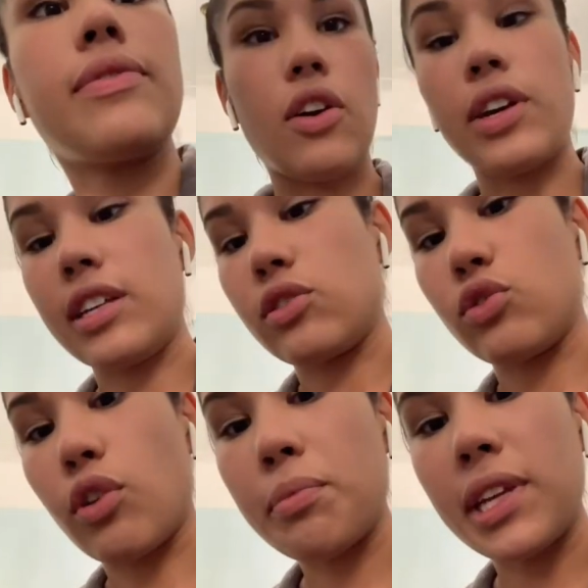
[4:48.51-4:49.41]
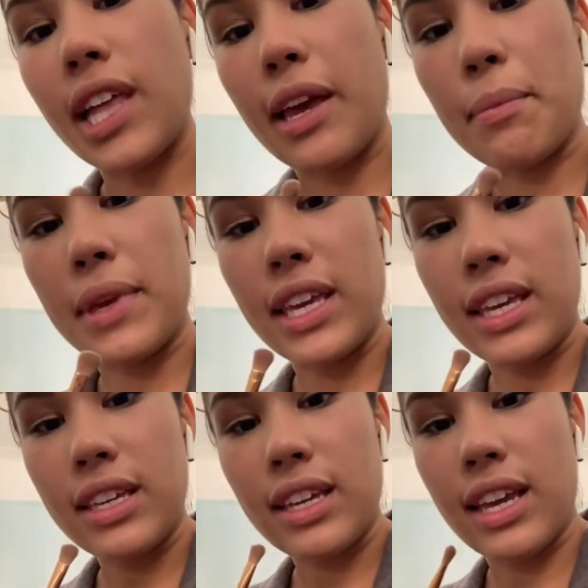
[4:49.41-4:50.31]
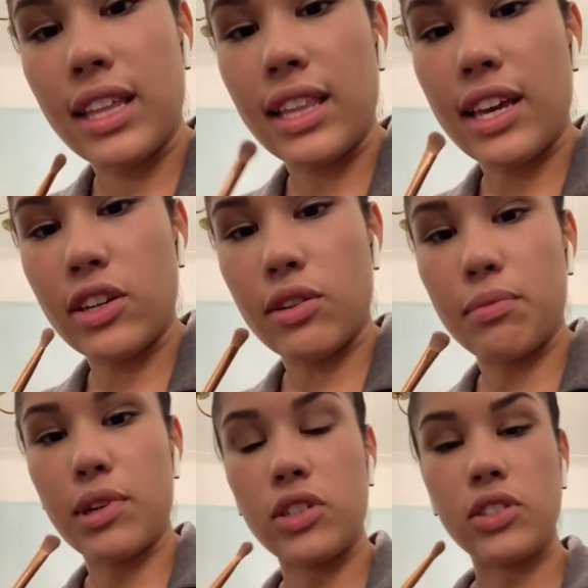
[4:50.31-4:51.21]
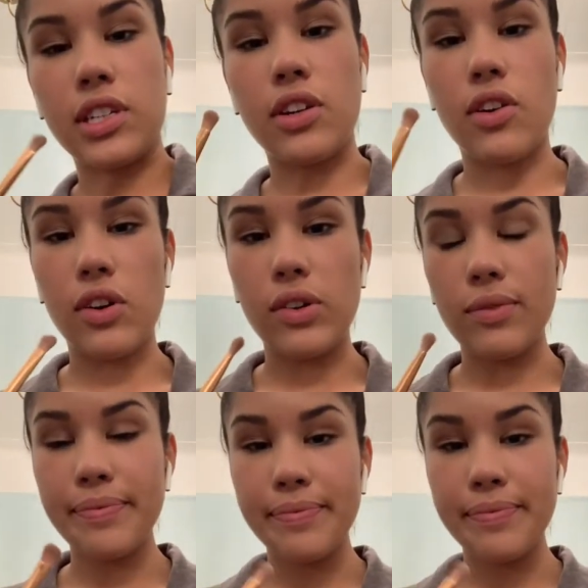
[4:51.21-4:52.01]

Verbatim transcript: Okay, so don't be like me and let your brush get all